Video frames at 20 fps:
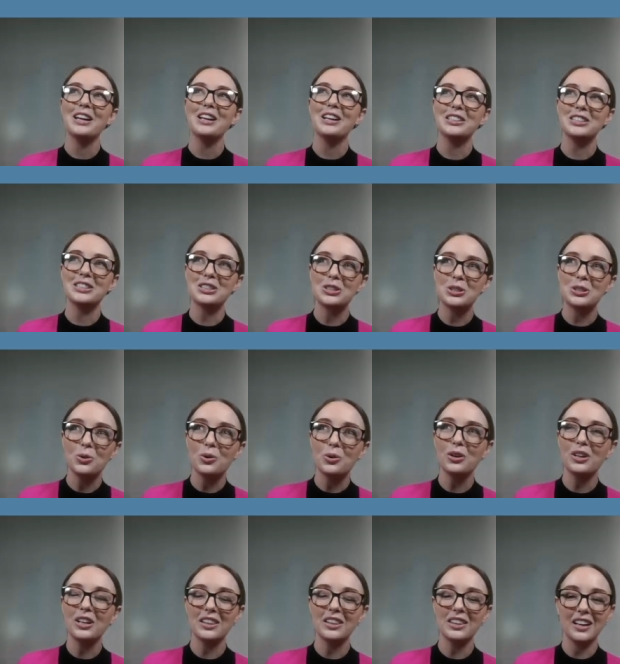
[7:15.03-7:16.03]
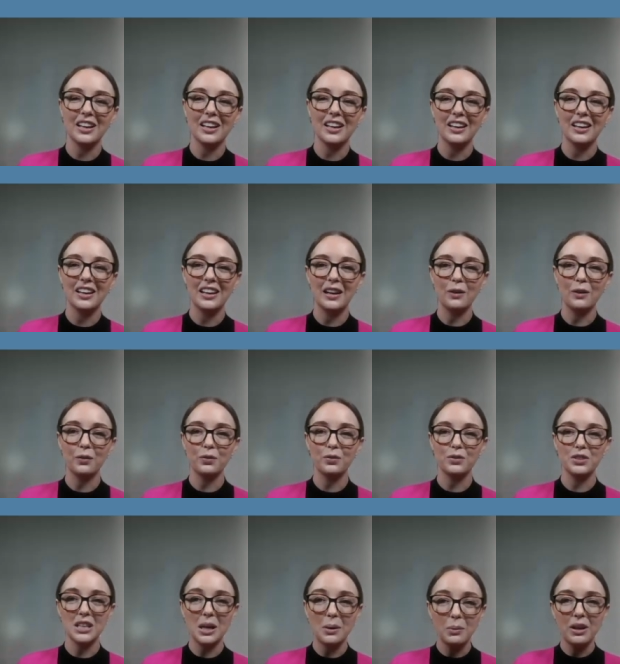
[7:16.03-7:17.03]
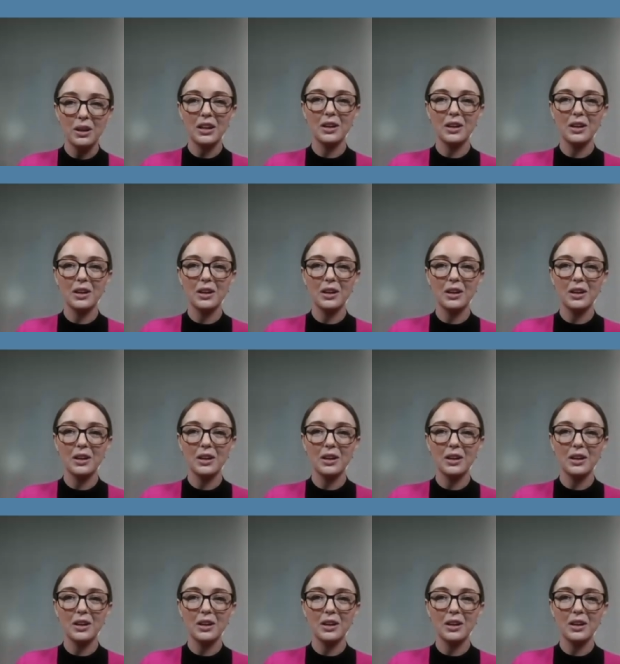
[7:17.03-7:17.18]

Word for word: it's a sword in that if someone